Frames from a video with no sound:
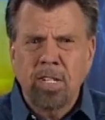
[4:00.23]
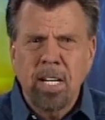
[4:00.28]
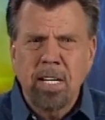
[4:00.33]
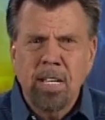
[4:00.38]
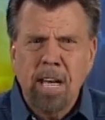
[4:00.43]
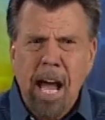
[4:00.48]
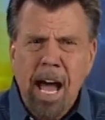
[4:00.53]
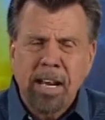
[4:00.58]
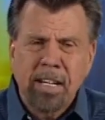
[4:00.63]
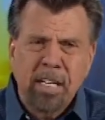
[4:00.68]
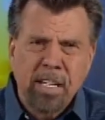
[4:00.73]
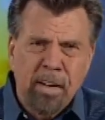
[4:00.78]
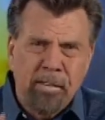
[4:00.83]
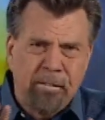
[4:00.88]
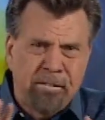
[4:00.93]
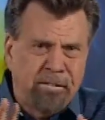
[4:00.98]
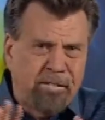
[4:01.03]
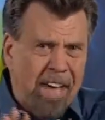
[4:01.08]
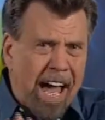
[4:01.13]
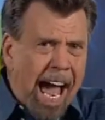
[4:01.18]
did not
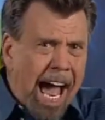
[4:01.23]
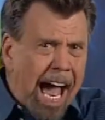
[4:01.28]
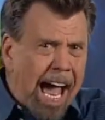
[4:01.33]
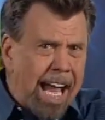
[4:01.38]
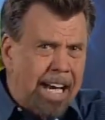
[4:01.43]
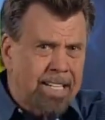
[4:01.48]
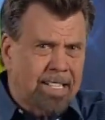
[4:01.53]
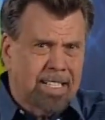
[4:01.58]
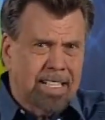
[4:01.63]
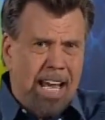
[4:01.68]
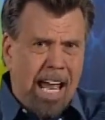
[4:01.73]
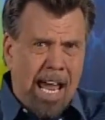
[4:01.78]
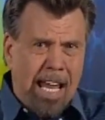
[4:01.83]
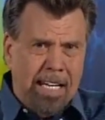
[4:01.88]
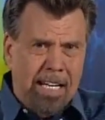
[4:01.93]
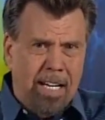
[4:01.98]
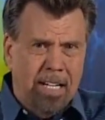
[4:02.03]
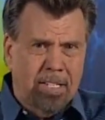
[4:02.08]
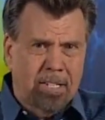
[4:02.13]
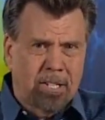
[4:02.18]
defy
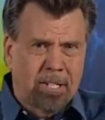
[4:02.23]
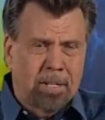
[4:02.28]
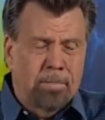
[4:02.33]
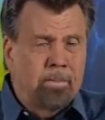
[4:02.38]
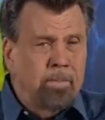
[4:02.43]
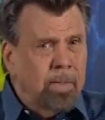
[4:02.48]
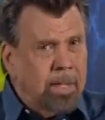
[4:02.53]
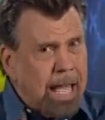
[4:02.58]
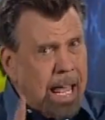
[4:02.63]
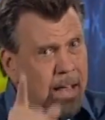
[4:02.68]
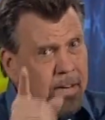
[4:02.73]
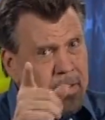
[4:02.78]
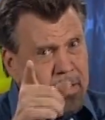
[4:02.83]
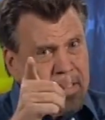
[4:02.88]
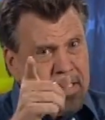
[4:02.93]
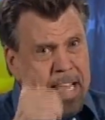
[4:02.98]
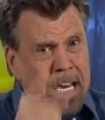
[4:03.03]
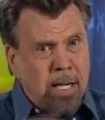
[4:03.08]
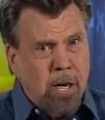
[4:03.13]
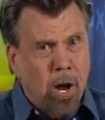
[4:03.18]
science.
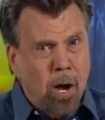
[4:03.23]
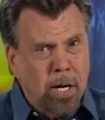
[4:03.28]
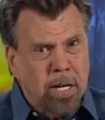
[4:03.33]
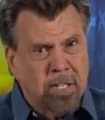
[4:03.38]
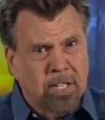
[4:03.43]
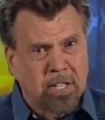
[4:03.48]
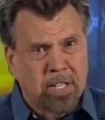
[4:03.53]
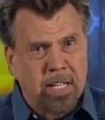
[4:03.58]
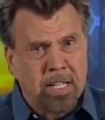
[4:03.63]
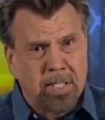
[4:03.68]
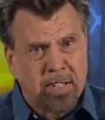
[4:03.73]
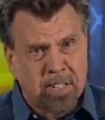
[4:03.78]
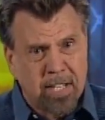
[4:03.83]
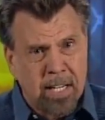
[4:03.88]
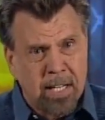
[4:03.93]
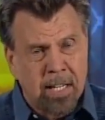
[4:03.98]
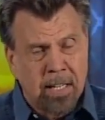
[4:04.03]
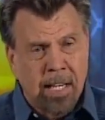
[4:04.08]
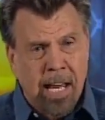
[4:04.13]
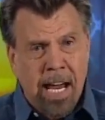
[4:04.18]
St. Augustine
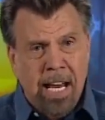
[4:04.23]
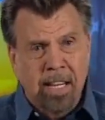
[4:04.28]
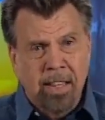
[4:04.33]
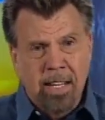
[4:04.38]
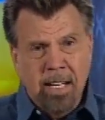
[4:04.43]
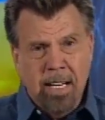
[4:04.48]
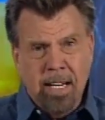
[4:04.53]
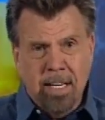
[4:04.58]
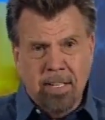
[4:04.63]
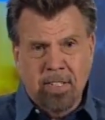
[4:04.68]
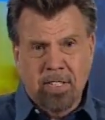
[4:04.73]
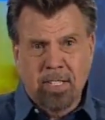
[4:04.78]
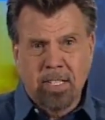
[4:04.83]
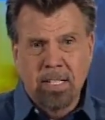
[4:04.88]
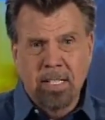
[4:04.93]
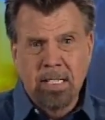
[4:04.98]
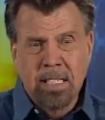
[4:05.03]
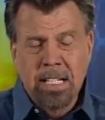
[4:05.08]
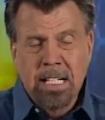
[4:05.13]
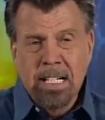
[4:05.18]
said it like this.
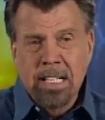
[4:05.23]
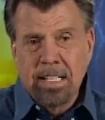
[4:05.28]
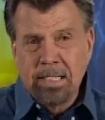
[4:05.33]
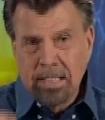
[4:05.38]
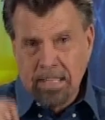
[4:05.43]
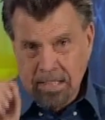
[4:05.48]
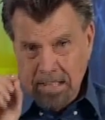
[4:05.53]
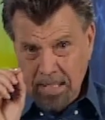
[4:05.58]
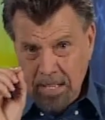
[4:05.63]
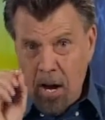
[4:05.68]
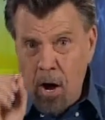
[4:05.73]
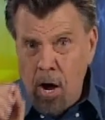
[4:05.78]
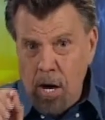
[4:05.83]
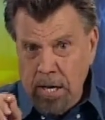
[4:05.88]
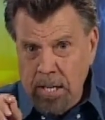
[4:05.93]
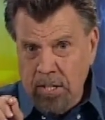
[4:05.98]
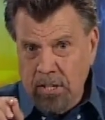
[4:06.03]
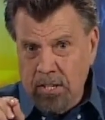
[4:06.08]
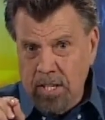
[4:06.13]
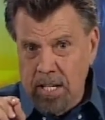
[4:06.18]

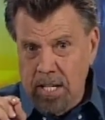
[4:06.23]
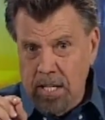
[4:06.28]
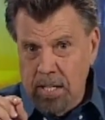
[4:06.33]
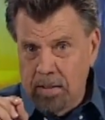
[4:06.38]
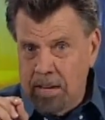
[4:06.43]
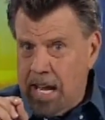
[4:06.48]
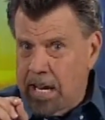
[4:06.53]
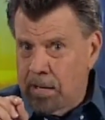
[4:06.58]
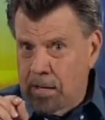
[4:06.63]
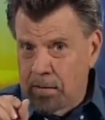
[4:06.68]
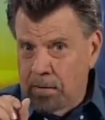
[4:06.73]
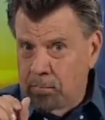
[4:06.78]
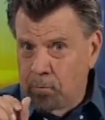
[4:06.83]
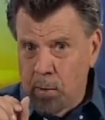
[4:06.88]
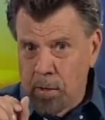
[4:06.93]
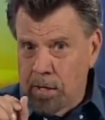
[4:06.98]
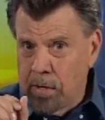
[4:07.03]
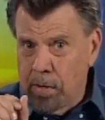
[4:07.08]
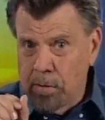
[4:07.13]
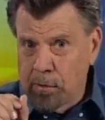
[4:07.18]
Augustine, that
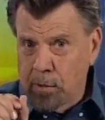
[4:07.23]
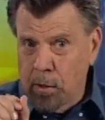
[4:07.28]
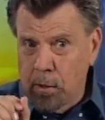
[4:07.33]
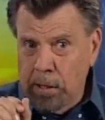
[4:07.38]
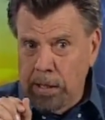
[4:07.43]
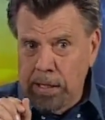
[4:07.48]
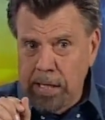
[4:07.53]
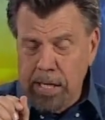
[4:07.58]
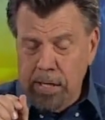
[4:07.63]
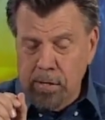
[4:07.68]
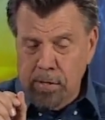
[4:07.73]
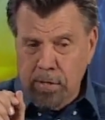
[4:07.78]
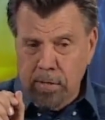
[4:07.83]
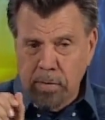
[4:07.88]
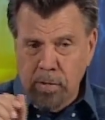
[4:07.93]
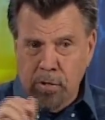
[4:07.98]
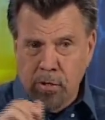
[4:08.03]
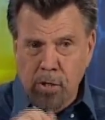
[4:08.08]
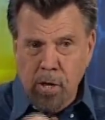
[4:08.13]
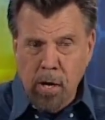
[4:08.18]
one of those early leaders
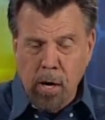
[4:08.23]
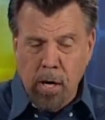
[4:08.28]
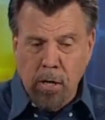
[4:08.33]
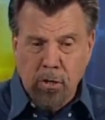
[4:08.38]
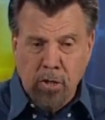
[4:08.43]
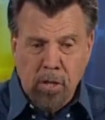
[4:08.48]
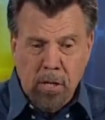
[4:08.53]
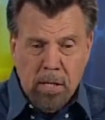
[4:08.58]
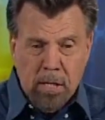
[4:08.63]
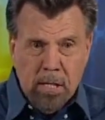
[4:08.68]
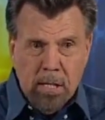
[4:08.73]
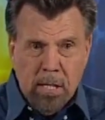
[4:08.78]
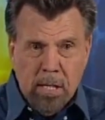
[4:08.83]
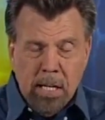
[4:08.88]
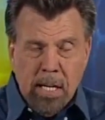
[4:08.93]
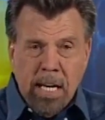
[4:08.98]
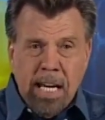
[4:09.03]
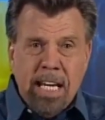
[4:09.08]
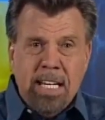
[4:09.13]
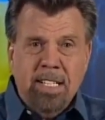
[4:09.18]
of the church,
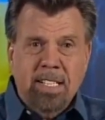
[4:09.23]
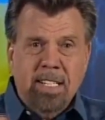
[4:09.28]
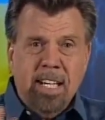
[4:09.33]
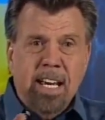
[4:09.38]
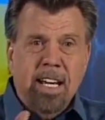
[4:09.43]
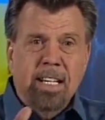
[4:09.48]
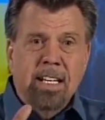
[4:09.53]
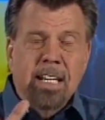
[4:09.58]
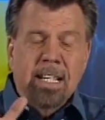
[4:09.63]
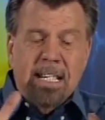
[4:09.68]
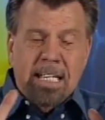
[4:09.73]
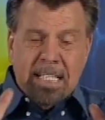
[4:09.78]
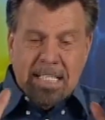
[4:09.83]
he said